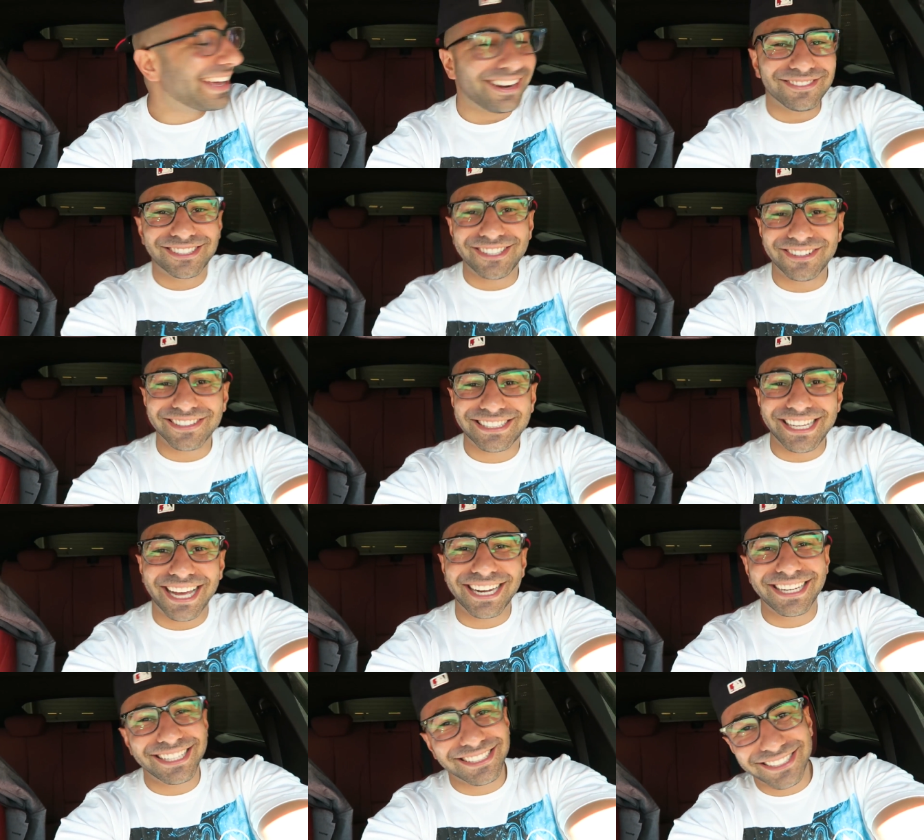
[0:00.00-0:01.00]
man, I'm so
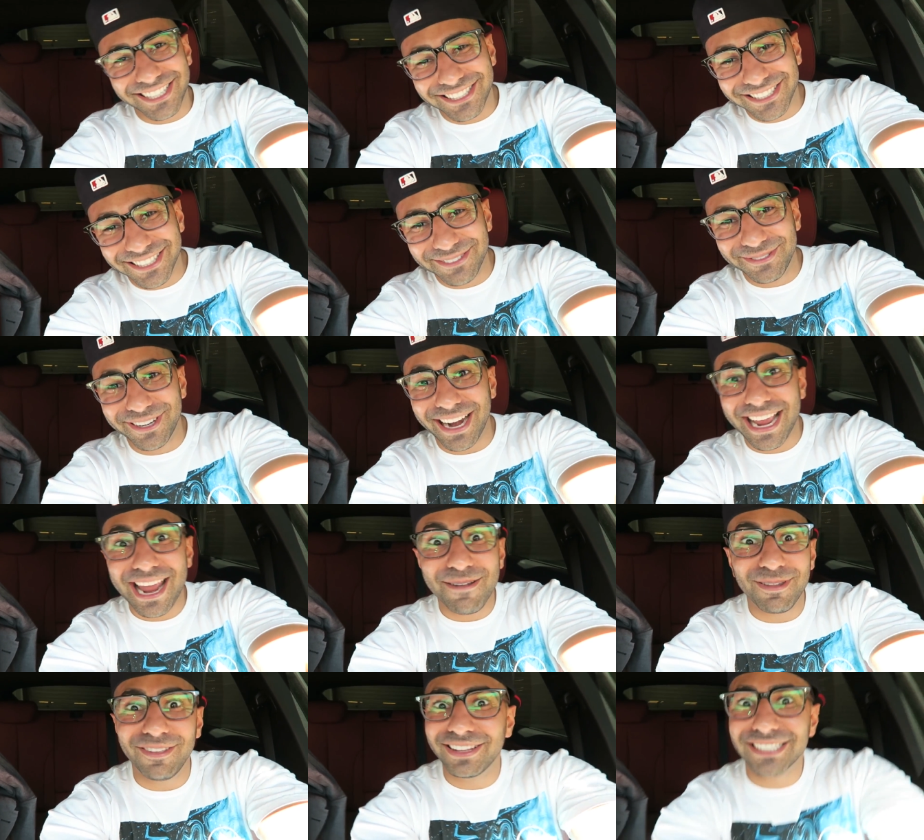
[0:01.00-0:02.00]
excited and such a good mood. I
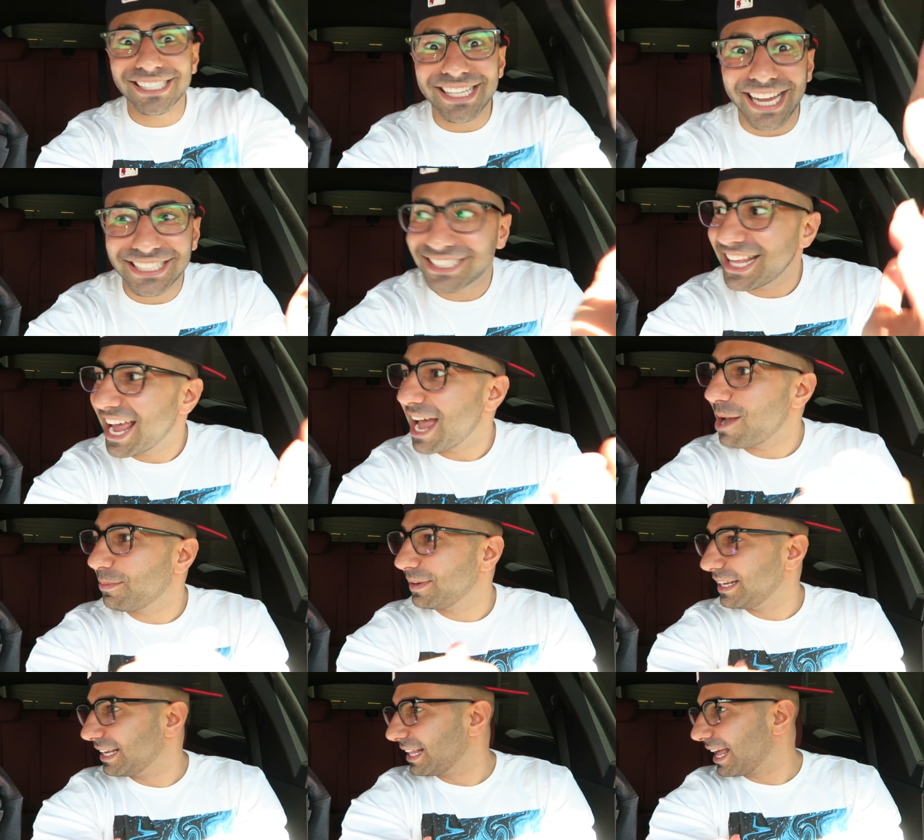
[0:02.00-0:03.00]
can't believe this is actually
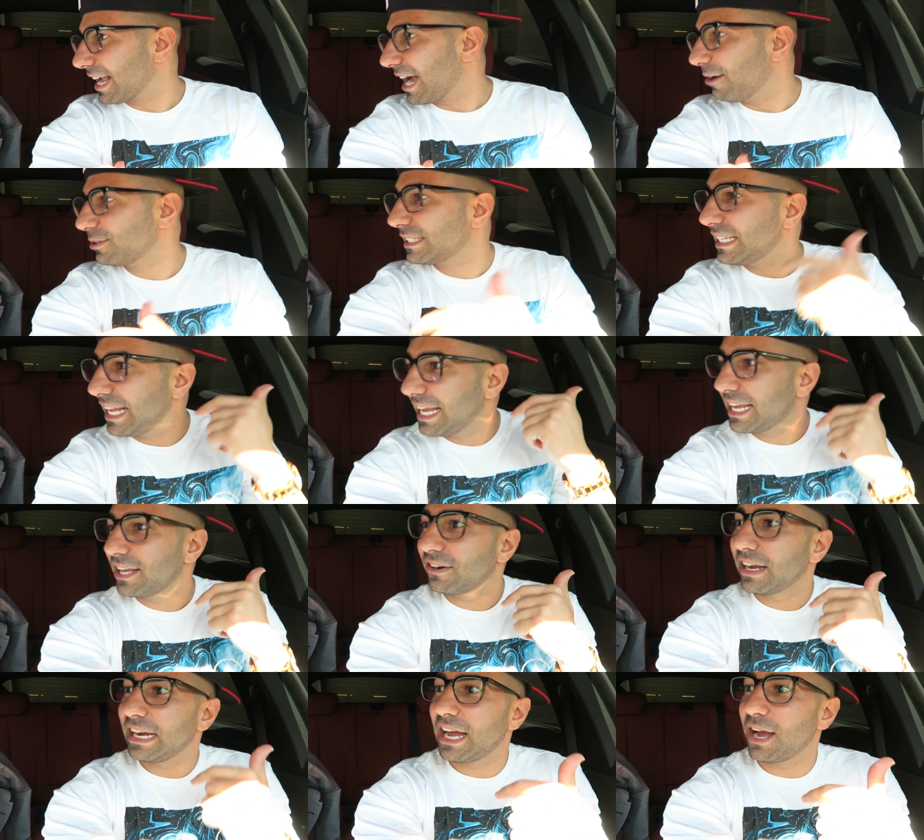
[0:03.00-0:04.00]
happening. Like I was
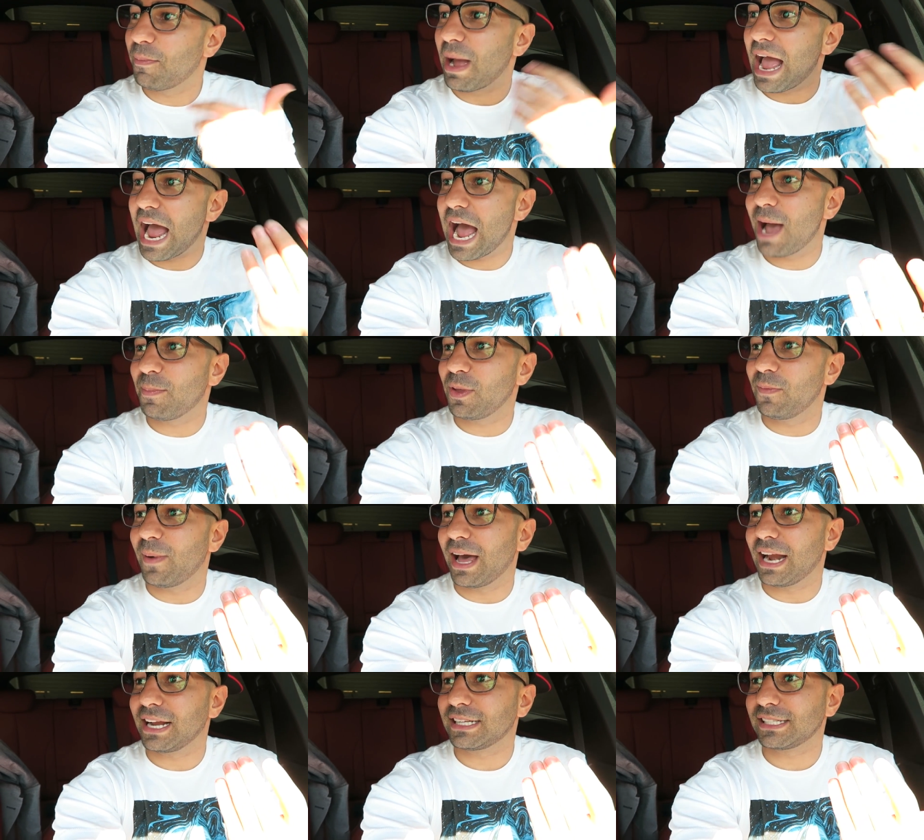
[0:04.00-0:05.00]
naked right now, but happy
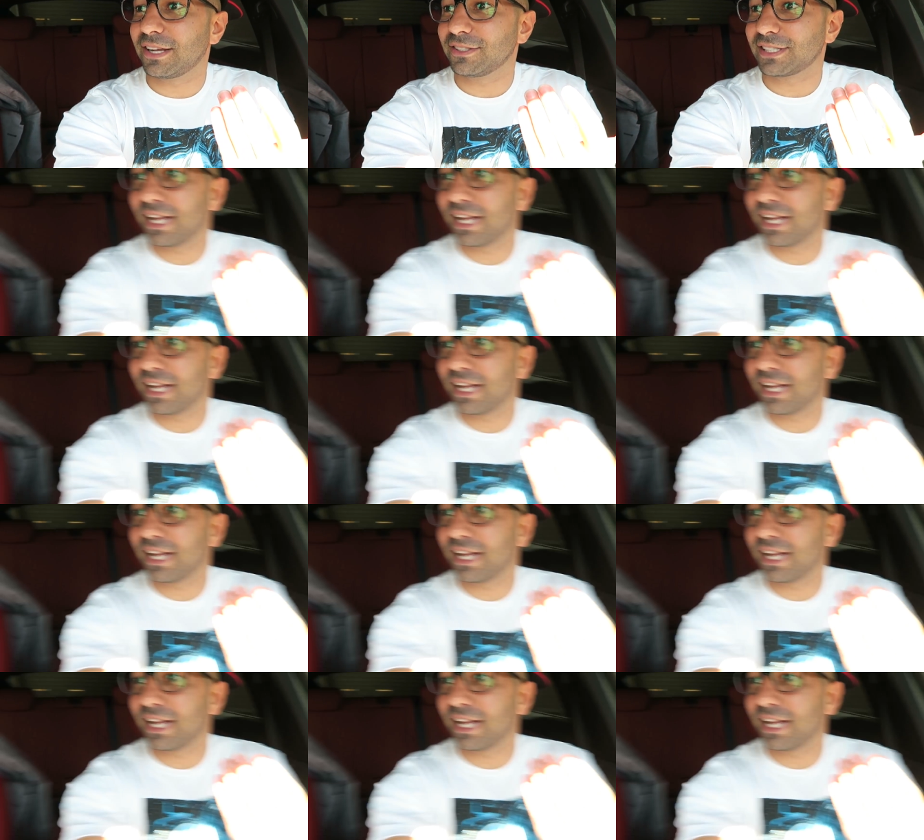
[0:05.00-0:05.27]
about oh, it. Oh, that